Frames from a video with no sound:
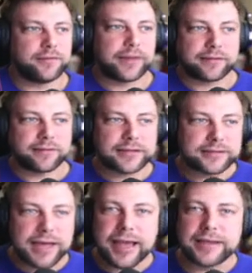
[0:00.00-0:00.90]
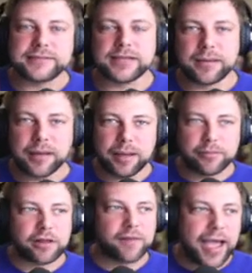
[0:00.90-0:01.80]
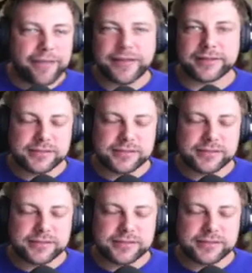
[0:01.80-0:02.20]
Like, that's nice. I'm glad that